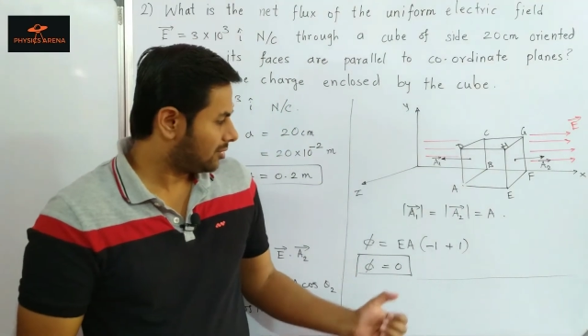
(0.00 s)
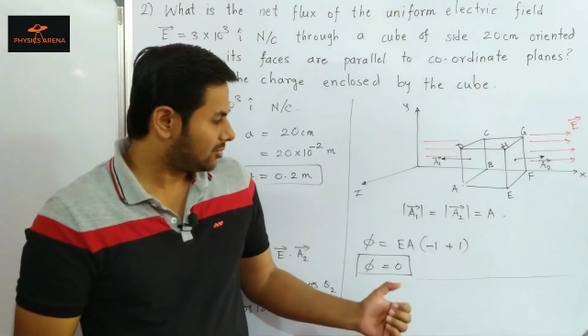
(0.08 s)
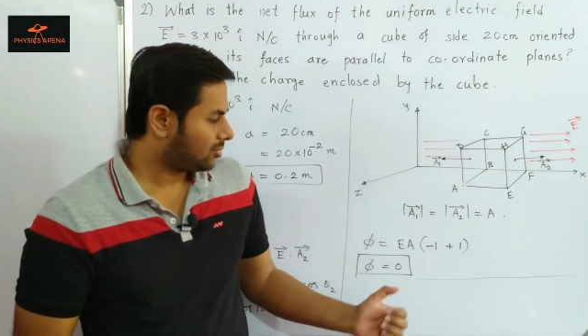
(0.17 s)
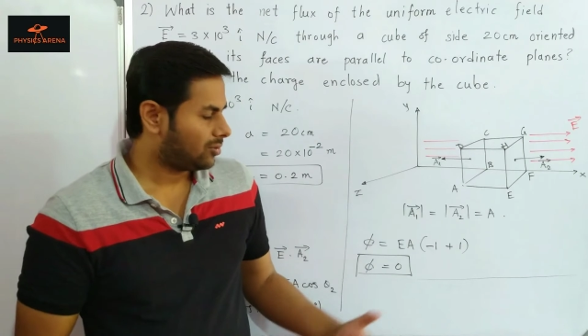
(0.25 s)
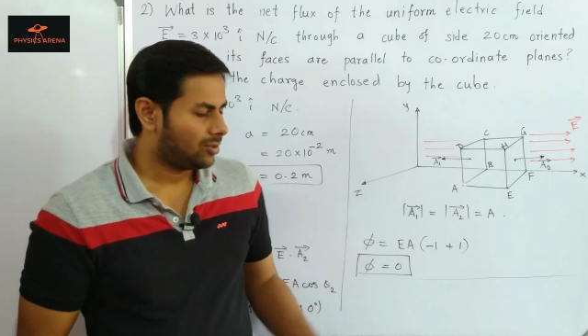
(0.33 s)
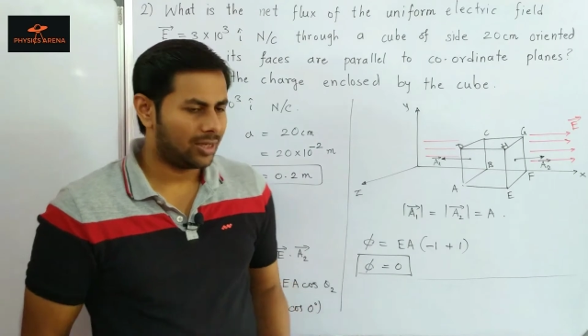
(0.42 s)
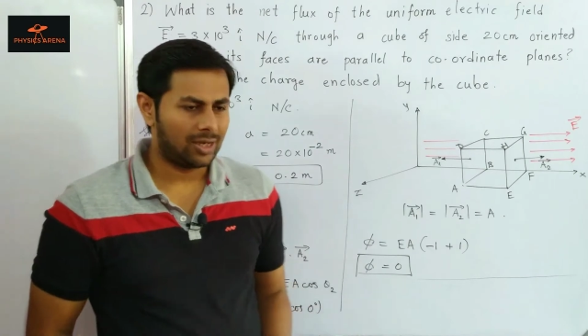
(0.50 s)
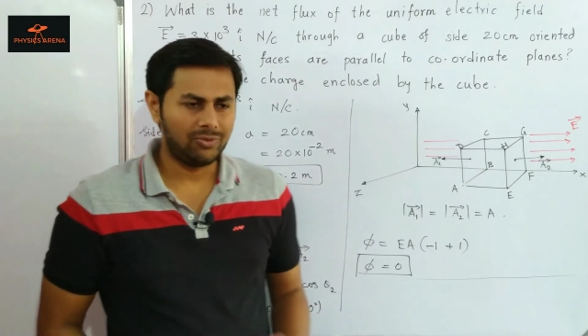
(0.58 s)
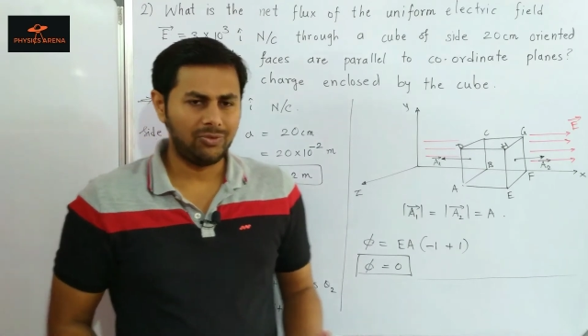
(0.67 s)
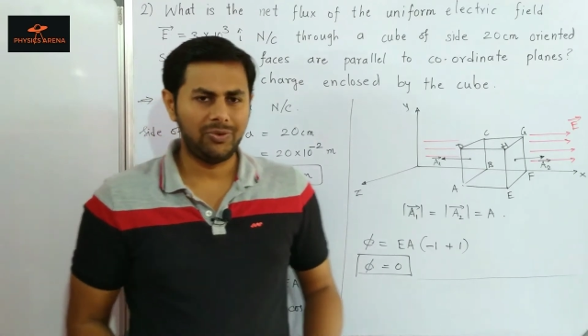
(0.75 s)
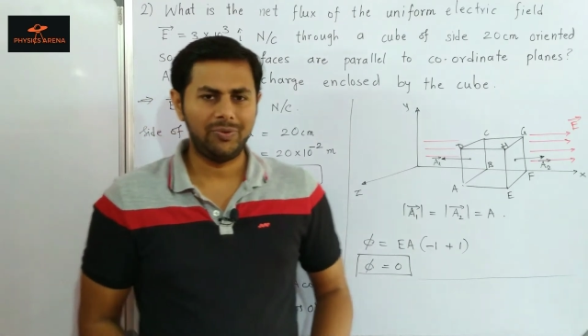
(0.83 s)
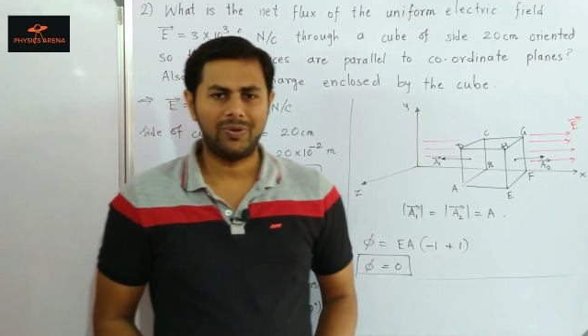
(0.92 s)
So
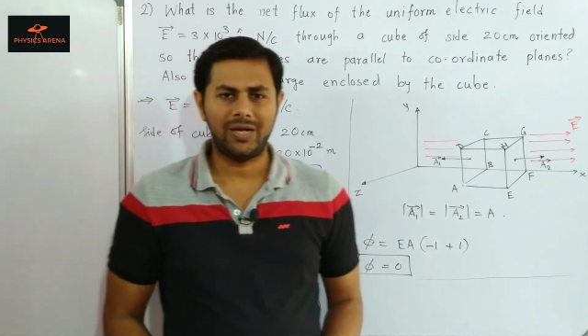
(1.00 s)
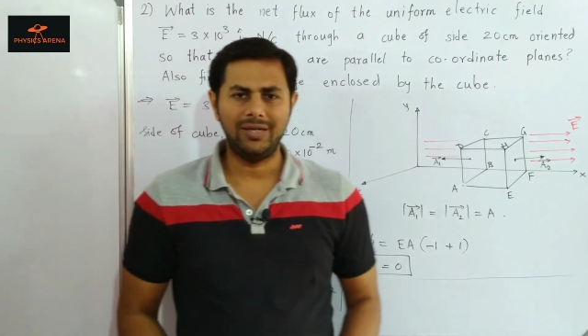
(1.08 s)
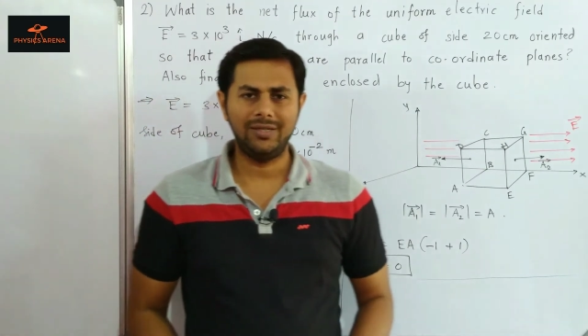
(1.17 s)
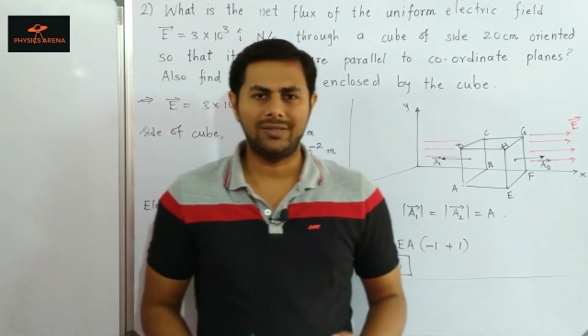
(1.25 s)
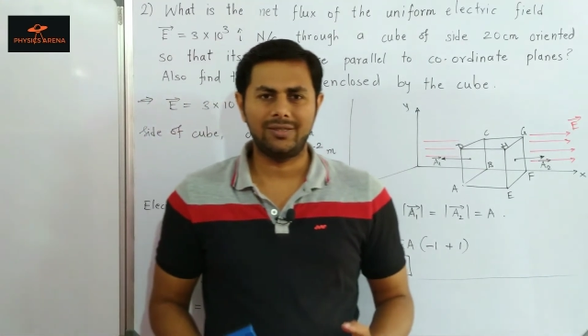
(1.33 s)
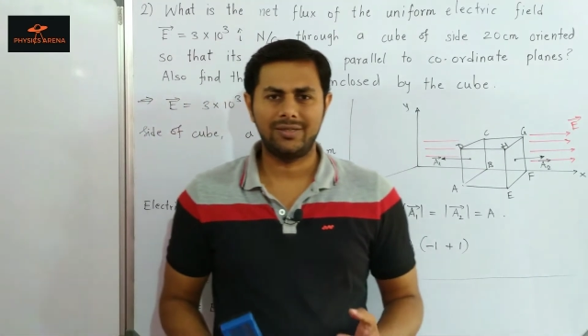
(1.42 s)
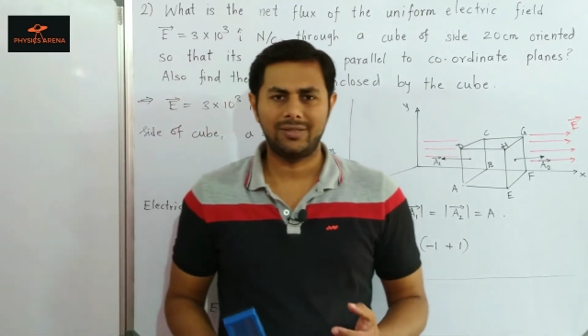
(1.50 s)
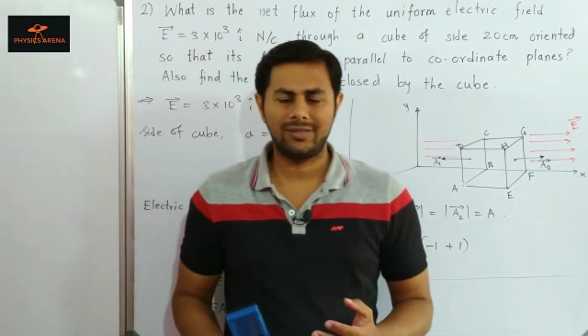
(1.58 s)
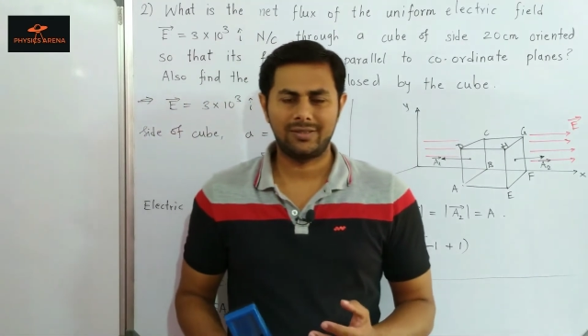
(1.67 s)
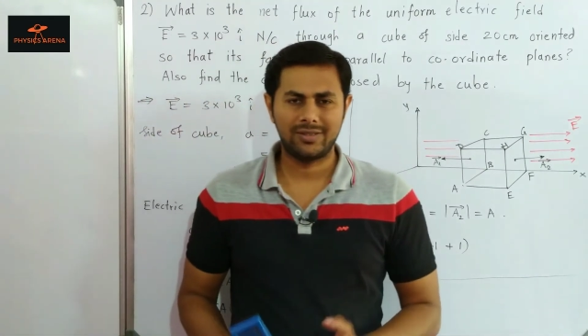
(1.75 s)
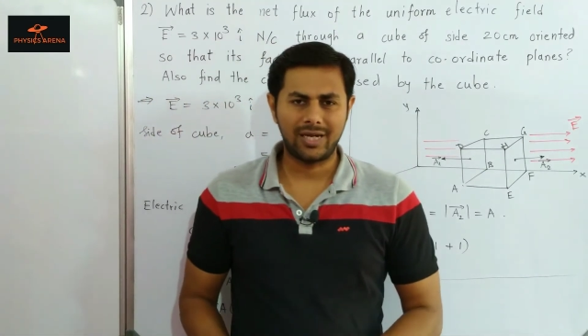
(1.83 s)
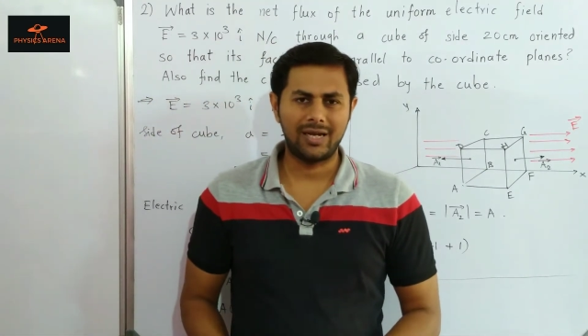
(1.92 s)
how do we find
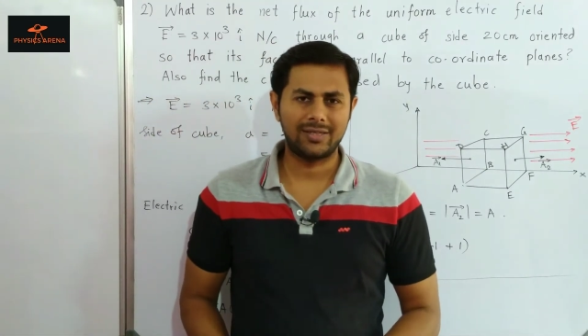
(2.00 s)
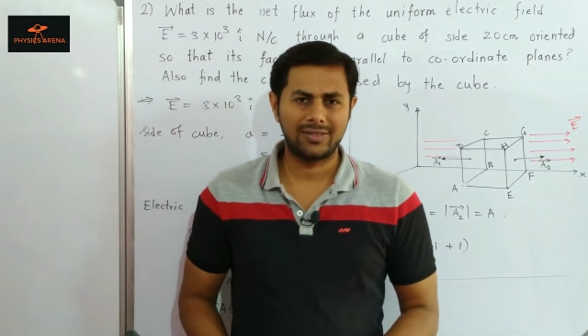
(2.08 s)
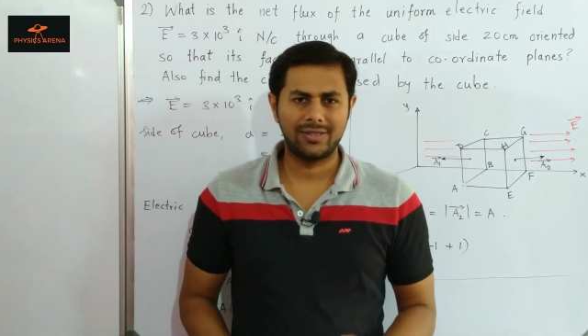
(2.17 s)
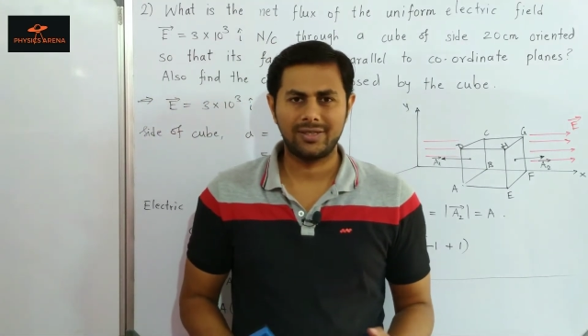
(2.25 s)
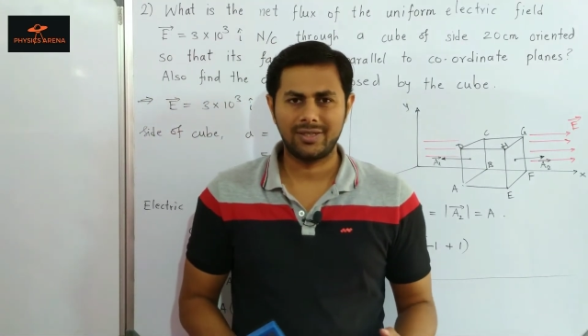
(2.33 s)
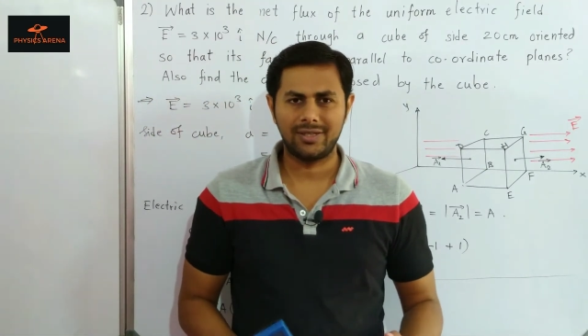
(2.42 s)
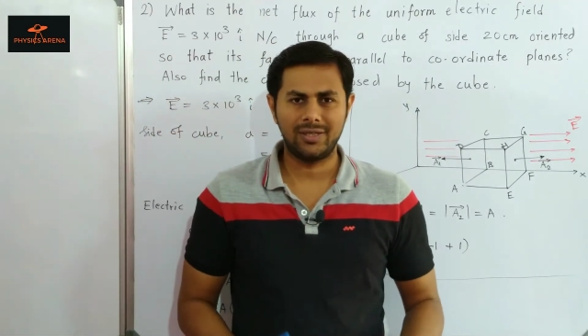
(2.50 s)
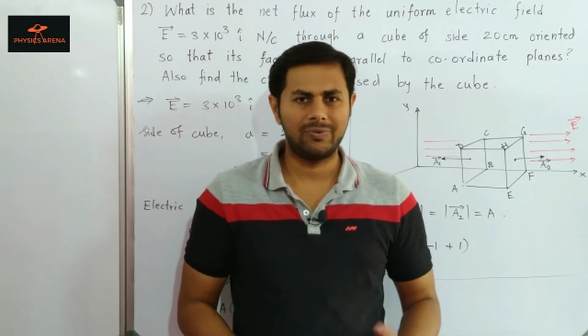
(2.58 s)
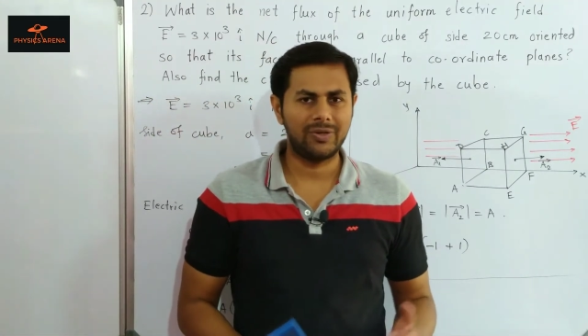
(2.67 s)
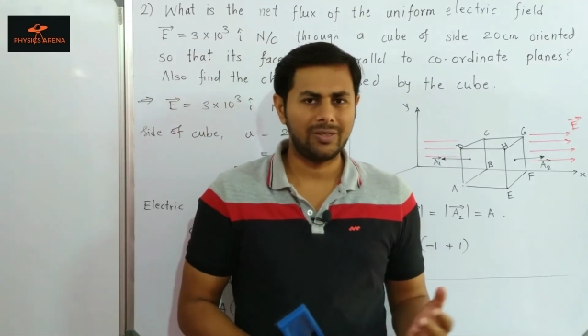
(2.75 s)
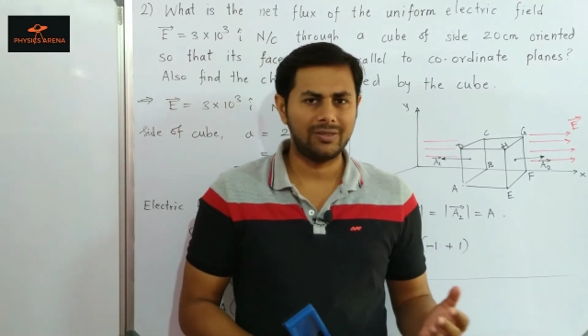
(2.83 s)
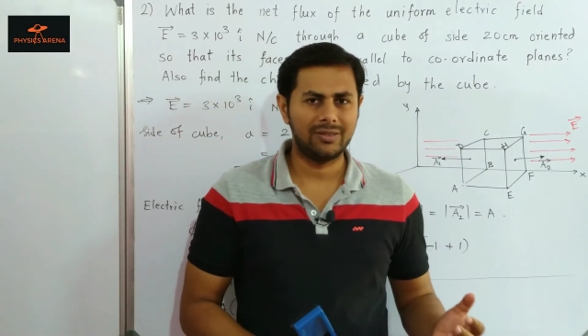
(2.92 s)
the charge
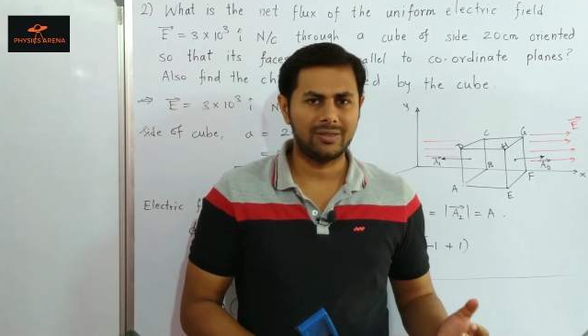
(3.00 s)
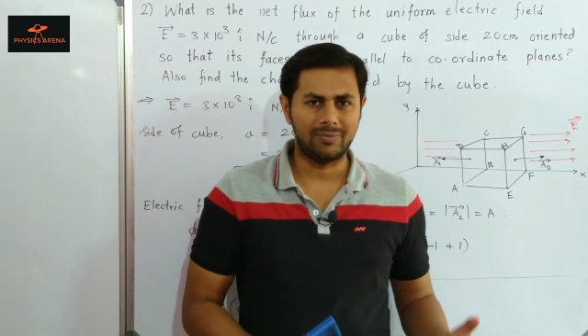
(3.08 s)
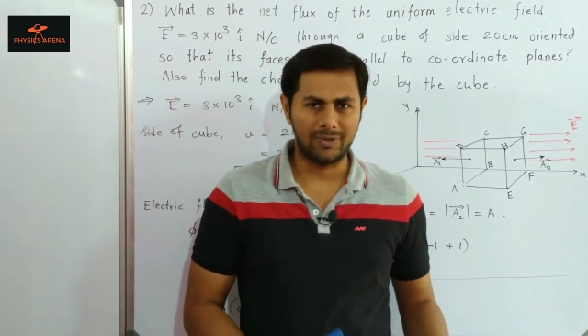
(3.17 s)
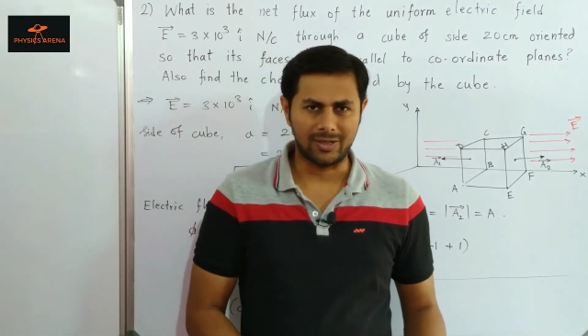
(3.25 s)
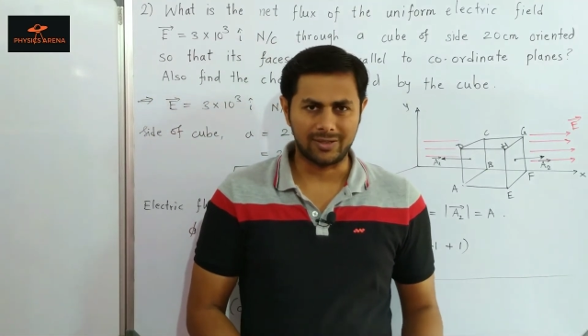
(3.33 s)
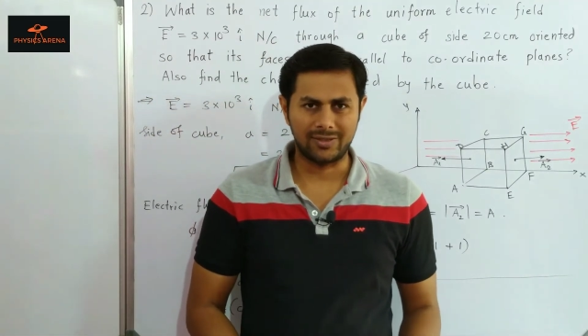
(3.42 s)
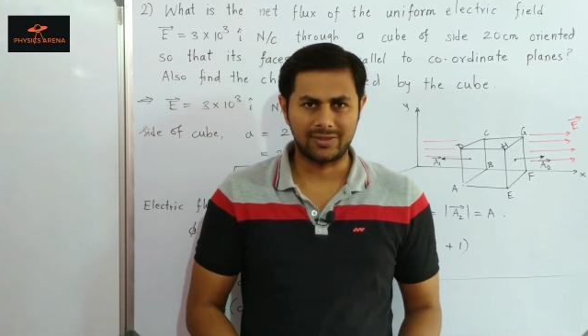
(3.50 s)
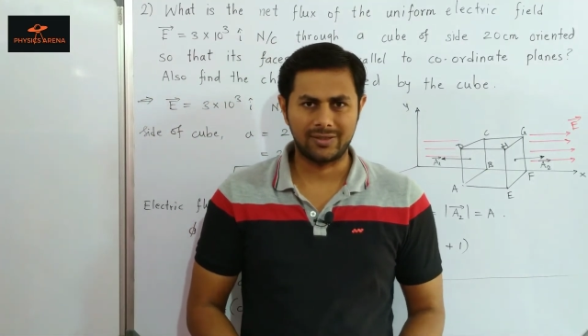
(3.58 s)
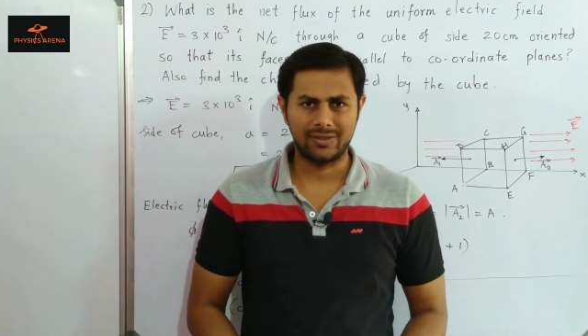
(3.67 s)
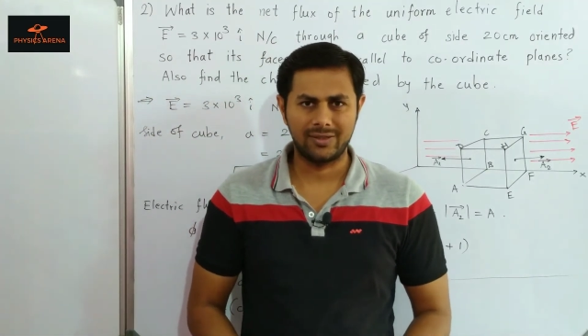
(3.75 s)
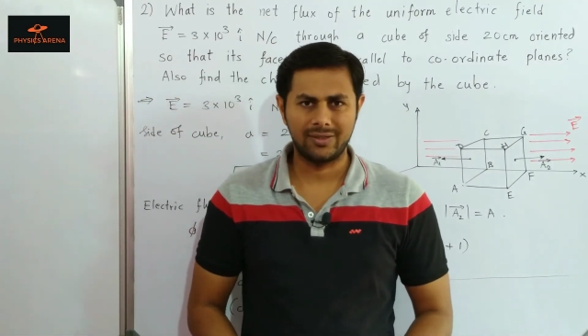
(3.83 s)
given the flux?